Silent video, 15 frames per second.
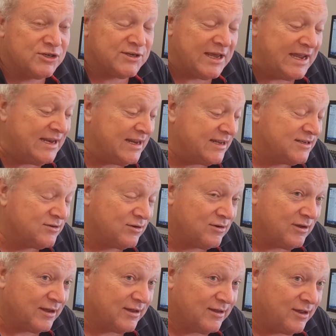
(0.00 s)
So he does look
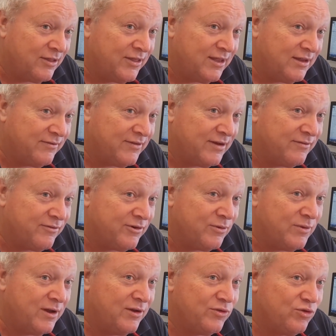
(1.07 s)
like, I think you've done very
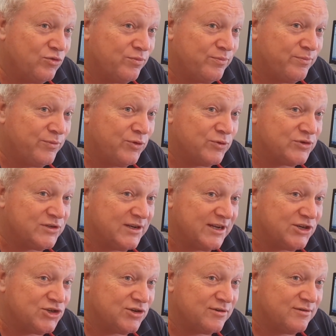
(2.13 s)
well with your
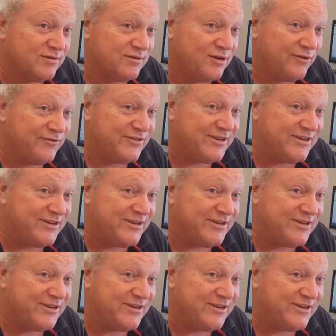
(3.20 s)
selection of